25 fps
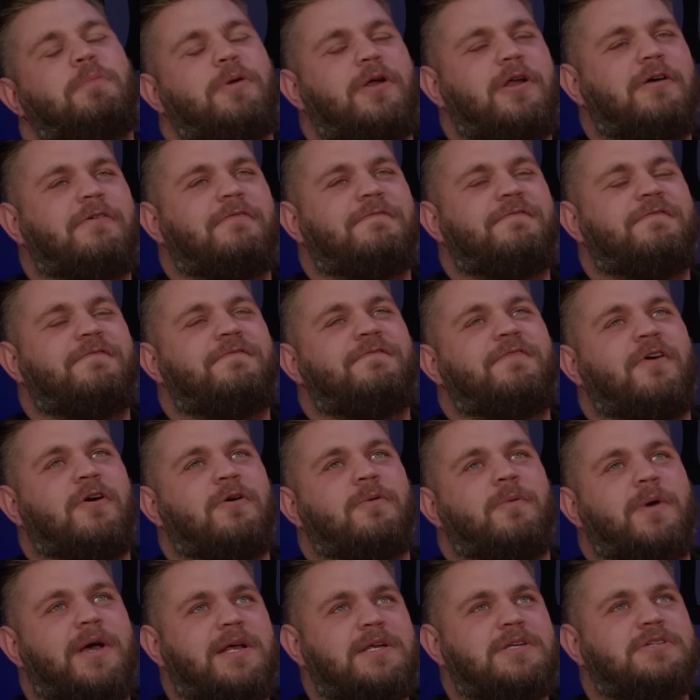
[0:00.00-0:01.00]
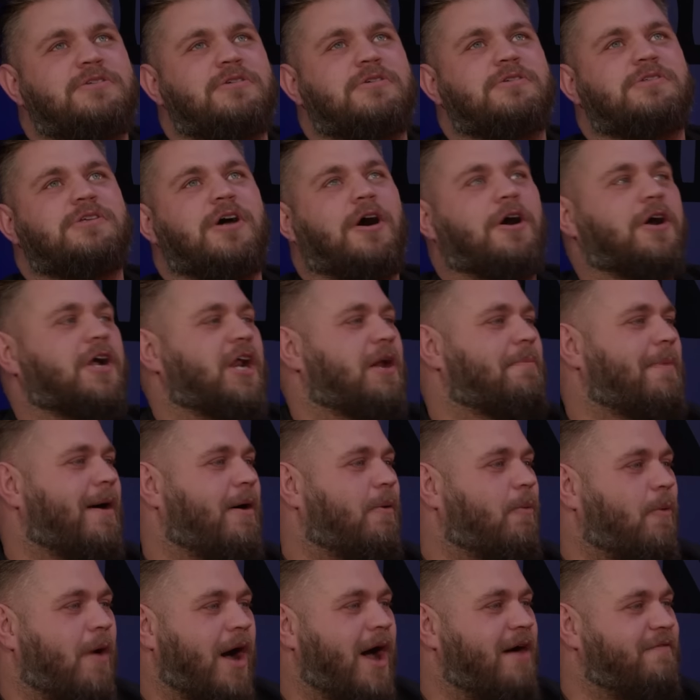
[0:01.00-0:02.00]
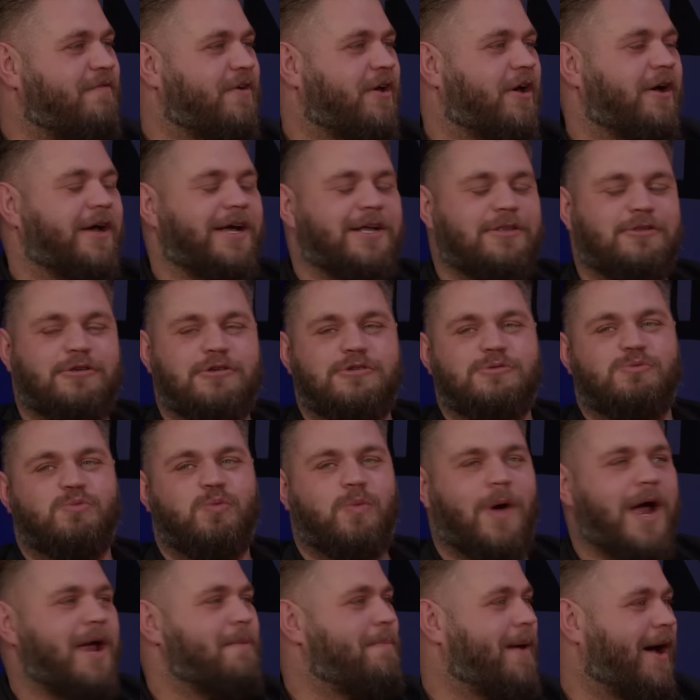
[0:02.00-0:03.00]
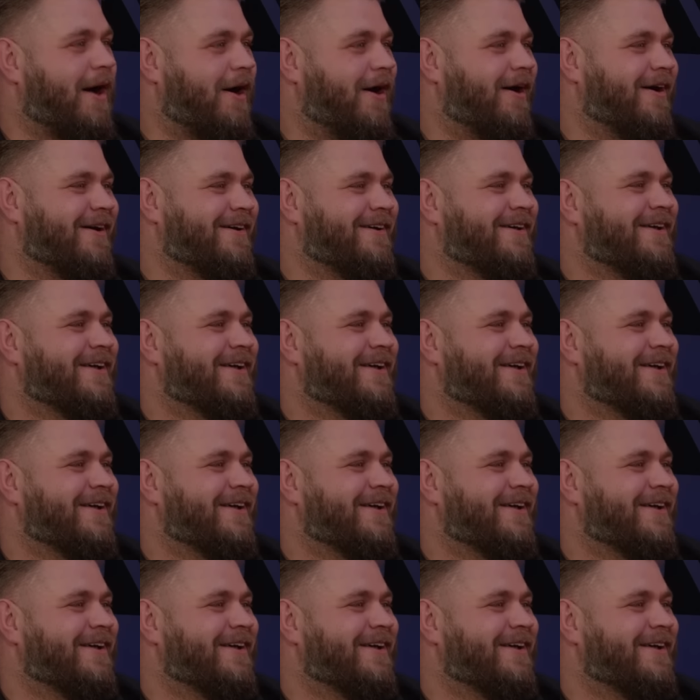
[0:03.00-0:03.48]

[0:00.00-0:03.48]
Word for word: Couple of fuckwits just talking about whatever, it does way better.